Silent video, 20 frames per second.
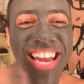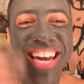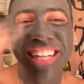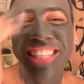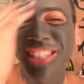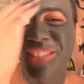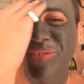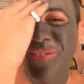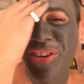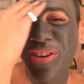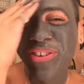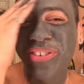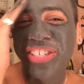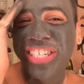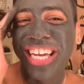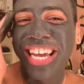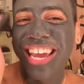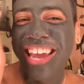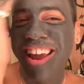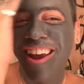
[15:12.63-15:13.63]
getting some
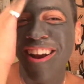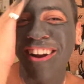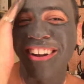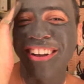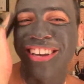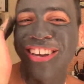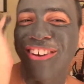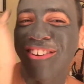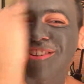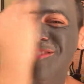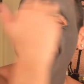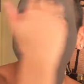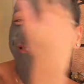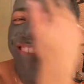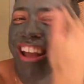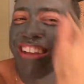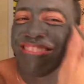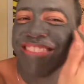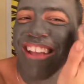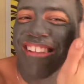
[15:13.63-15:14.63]
coochie here.
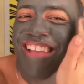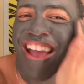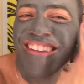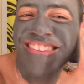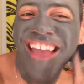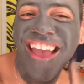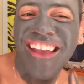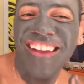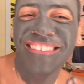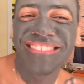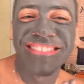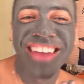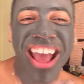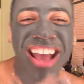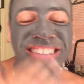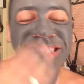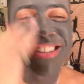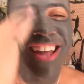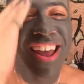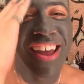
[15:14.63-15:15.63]

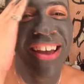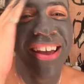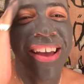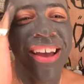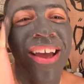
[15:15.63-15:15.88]
Nasty.